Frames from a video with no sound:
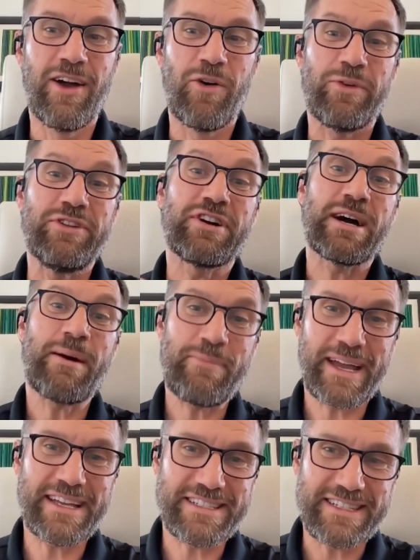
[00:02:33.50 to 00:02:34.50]
when you come up
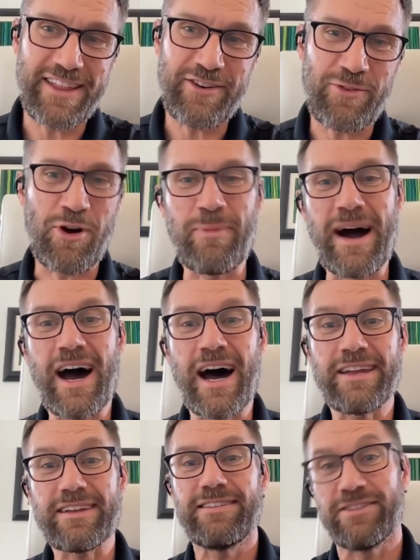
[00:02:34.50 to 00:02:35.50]
against another
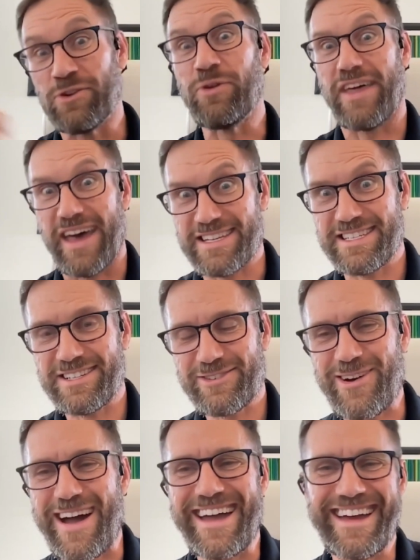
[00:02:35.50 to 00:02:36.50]
robot, do this
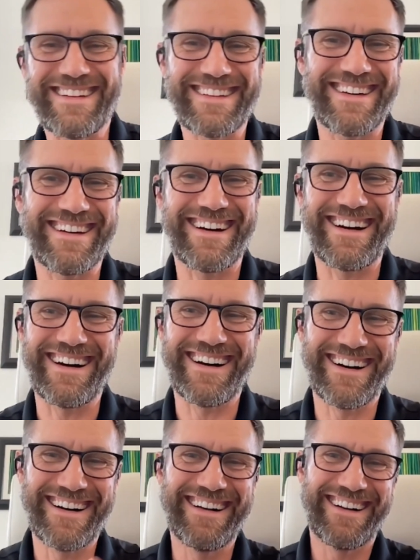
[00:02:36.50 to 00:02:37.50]
right,
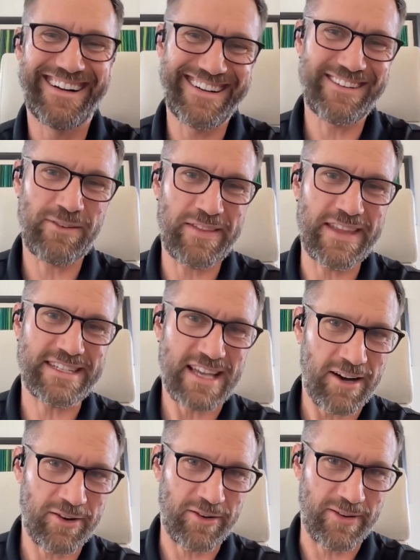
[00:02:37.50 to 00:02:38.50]
uh, run this
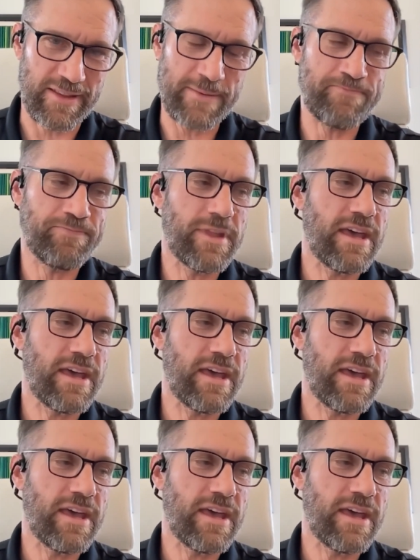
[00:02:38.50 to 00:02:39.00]
algorithm.